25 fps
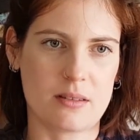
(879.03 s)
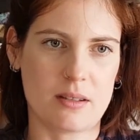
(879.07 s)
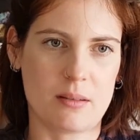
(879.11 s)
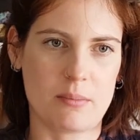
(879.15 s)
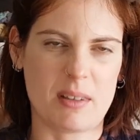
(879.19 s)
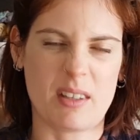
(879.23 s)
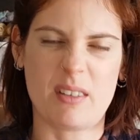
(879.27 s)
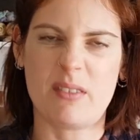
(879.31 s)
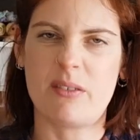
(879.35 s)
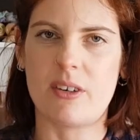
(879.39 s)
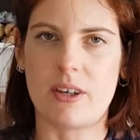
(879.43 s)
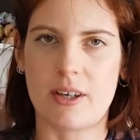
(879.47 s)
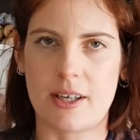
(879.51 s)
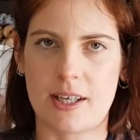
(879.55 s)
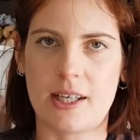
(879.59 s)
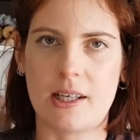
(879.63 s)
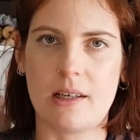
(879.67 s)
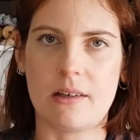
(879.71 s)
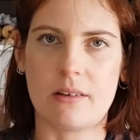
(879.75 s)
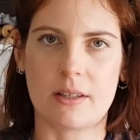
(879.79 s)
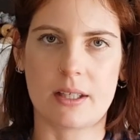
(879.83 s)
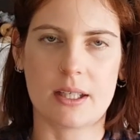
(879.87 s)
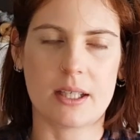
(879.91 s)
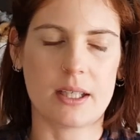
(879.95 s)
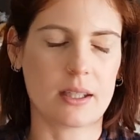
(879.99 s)
a bit funky
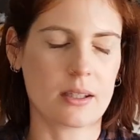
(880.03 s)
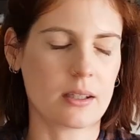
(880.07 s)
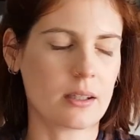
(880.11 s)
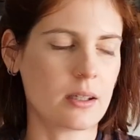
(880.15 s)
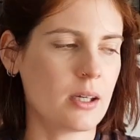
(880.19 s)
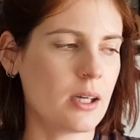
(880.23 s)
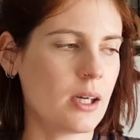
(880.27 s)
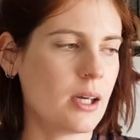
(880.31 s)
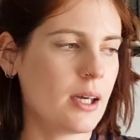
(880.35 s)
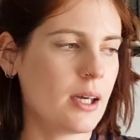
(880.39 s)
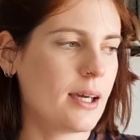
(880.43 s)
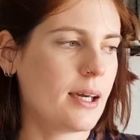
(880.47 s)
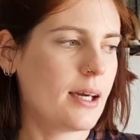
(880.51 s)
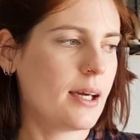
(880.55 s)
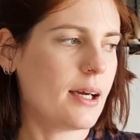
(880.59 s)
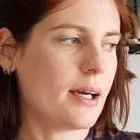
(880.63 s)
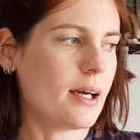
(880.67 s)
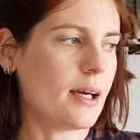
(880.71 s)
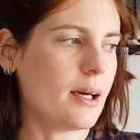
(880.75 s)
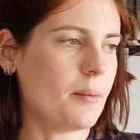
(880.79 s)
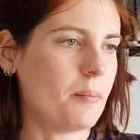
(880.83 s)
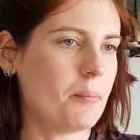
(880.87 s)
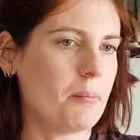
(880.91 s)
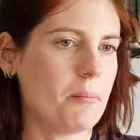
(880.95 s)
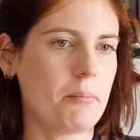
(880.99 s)
looking,
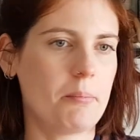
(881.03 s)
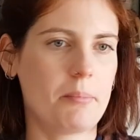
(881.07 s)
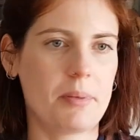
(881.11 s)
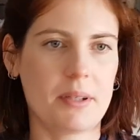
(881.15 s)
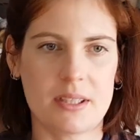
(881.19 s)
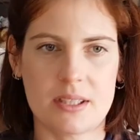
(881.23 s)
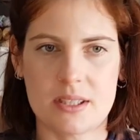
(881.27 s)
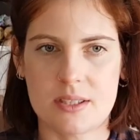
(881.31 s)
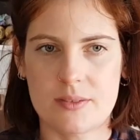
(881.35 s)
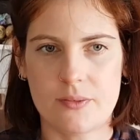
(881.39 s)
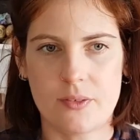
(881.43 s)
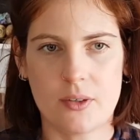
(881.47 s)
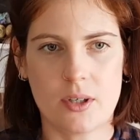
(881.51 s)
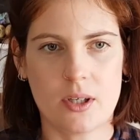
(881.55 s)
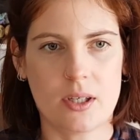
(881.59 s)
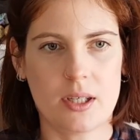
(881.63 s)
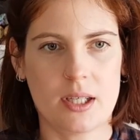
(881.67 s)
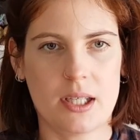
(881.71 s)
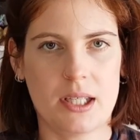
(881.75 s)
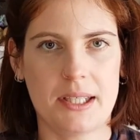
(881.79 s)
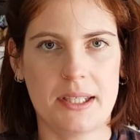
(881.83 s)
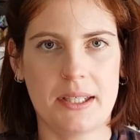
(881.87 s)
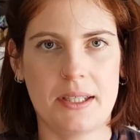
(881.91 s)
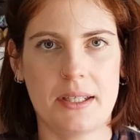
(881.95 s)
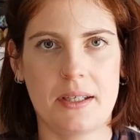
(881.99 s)
but it's
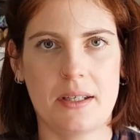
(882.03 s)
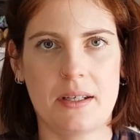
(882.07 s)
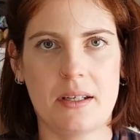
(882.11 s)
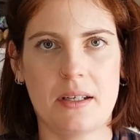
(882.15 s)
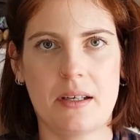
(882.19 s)
fine.